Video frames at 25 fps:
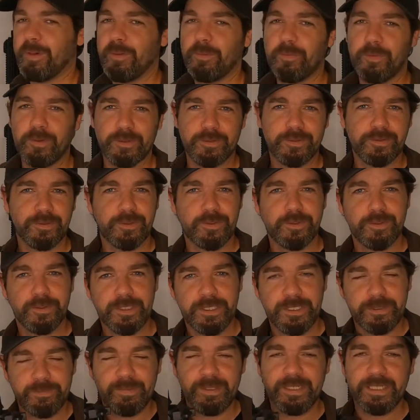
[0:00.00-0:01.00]
up ones on
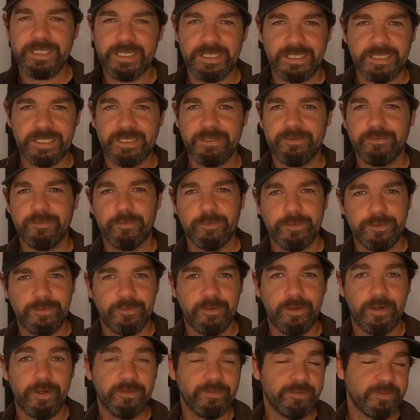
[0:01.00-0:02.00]
the
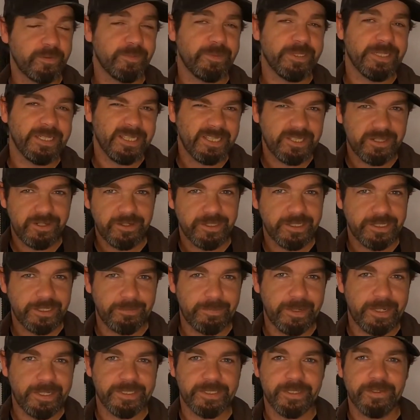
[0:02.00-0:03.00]
PCC45 to be slightly
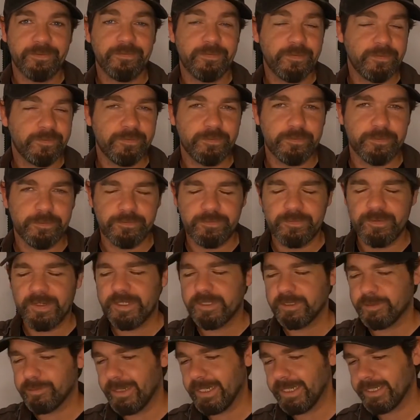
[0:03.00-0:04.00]
better for full
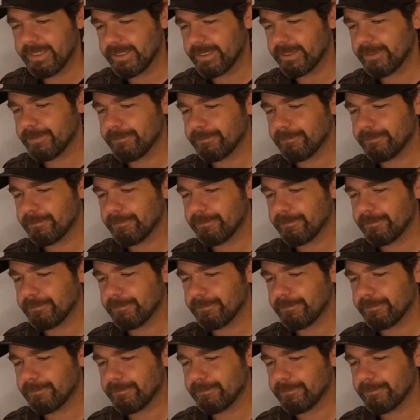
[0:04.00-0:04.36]
face masks.